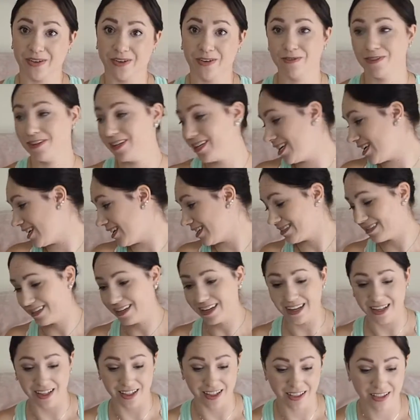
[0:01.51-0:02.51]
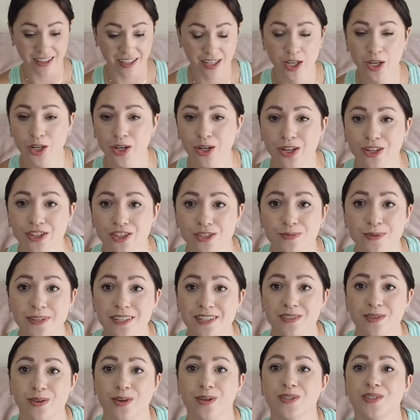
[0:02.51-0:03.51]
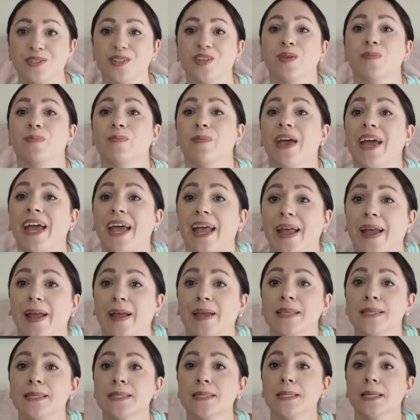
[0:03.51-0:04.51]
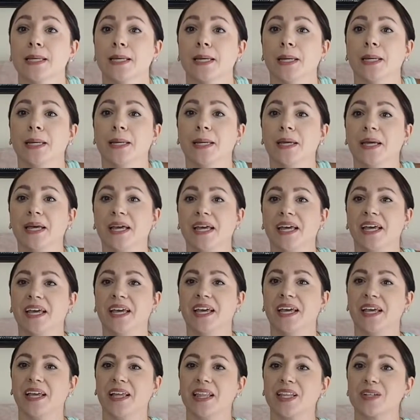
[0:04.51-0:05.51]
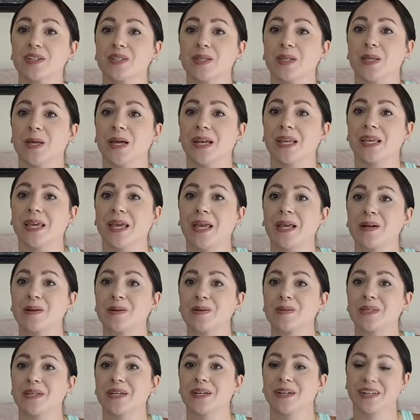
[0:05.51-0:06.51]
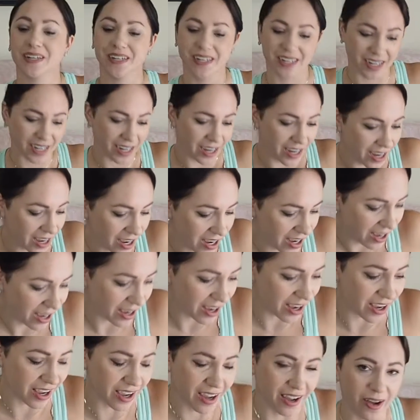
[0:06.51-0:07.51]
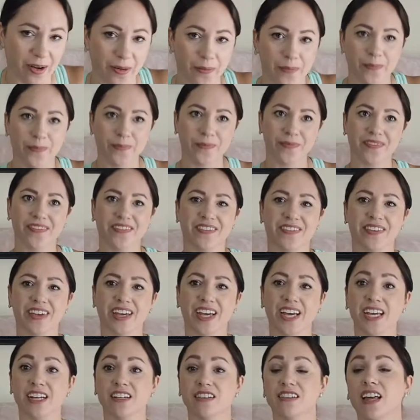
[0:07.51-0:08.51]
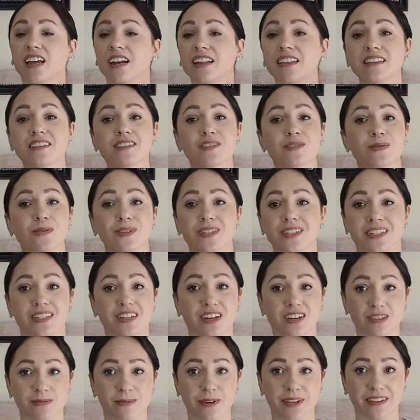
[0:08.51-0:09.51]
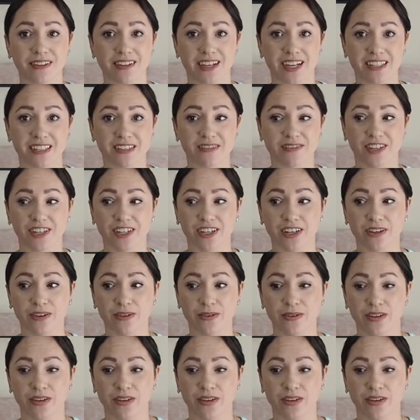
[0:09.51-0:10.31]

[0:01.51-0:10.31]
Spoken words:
If you can't tell, just because they're all still in bags, there's a lot of Gaynors here. And a lot of these are the ones I talked about in the last video.